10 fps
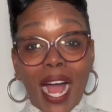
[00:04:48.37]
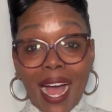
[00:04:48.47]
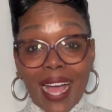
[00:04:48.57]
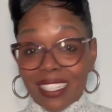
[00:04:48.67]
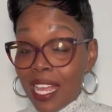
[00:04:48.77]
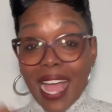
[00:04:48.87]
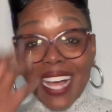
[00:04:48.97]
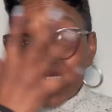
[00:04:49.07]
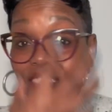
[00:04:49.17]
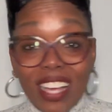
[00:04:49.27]
eyes. I
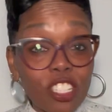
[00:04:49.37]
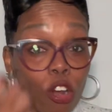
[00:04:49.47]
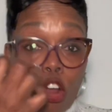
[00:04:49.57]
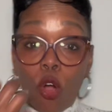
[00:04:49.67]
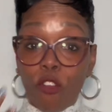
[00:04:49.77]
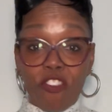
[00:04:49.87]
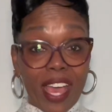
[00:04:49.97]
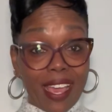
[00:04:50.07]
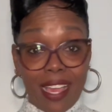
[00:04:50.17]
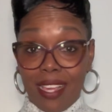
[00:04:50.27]
said that's her whole
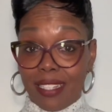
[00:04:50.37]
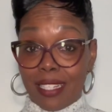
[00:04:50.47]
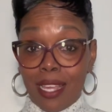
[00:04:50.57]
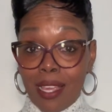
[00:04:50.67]
face.